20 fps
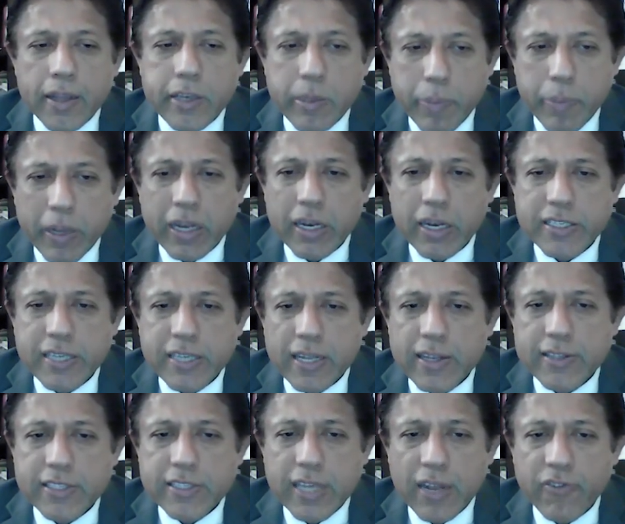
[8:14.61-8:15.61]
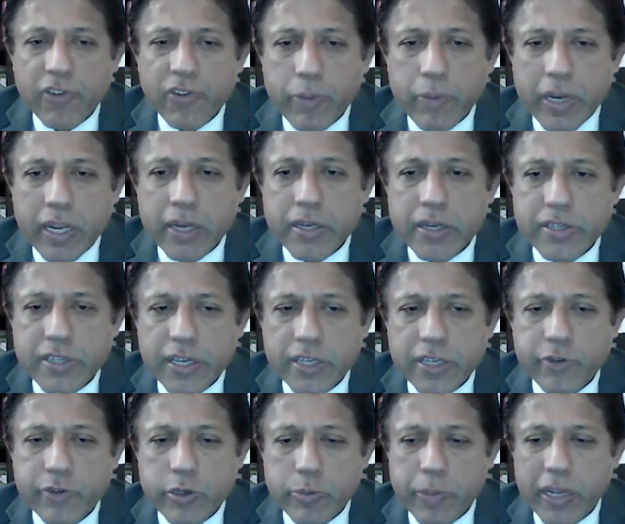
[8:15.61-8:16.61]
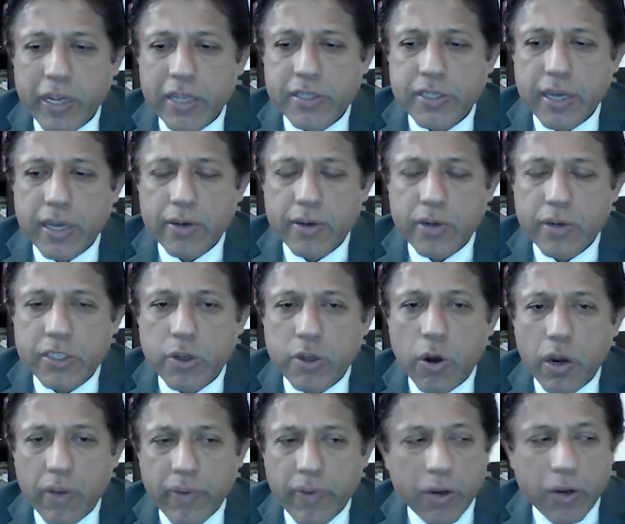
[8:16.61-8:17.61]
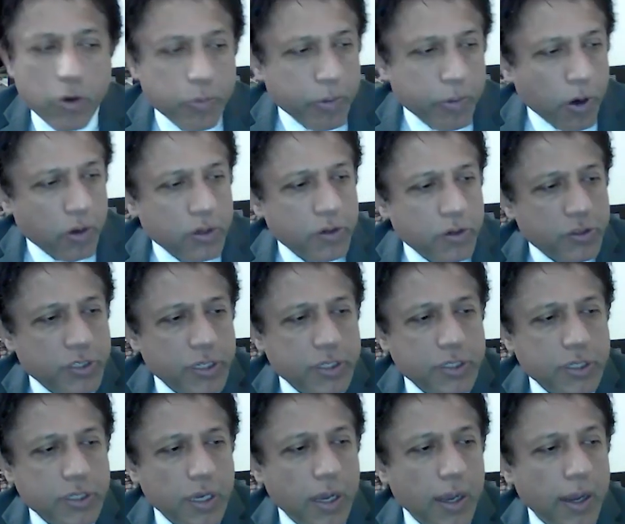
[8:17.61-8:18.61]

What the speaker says: Typically, it's a self-limiting disease, which means that it's got a very good prognosis,